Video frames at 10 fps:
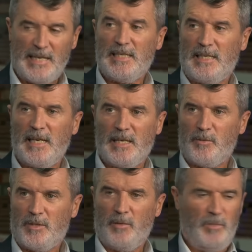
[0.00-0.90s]
in today and they
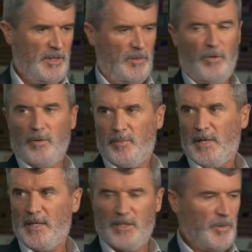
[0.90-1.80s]
were saying, listen, we're up
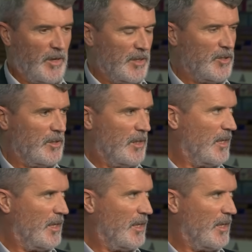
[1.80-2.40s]
against it, we got injured,